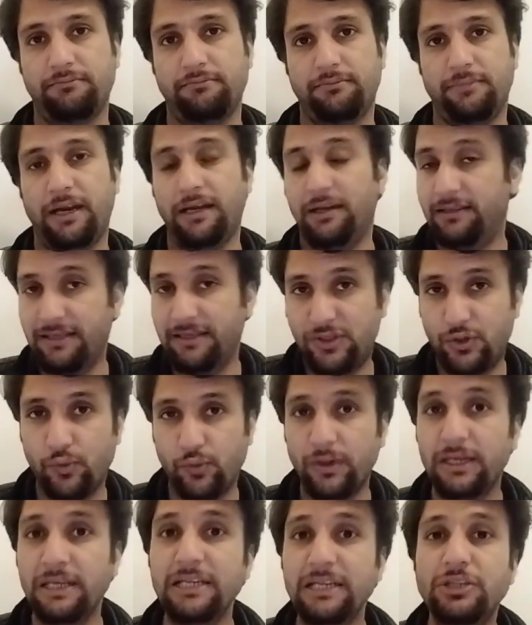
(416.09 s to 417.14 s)
And this will
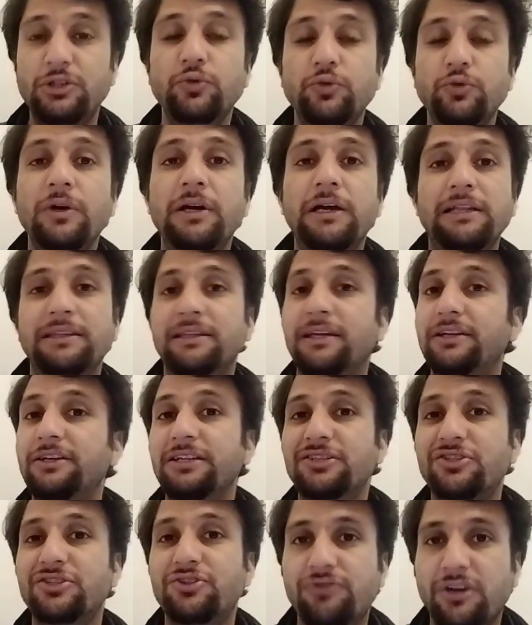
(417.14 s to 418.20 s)
lead to the
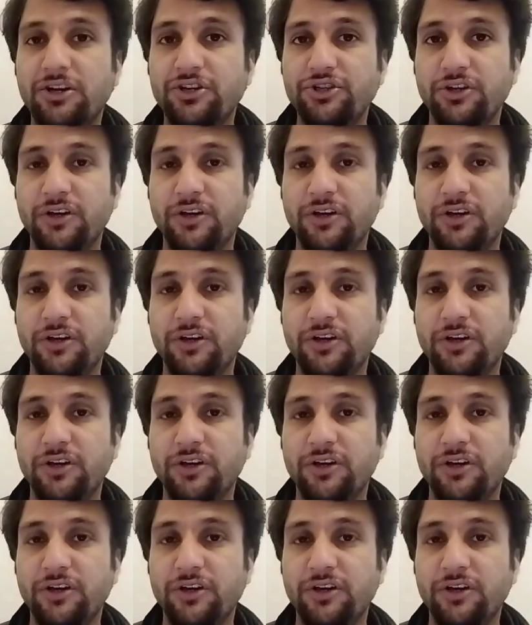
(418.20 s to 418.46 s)
destruction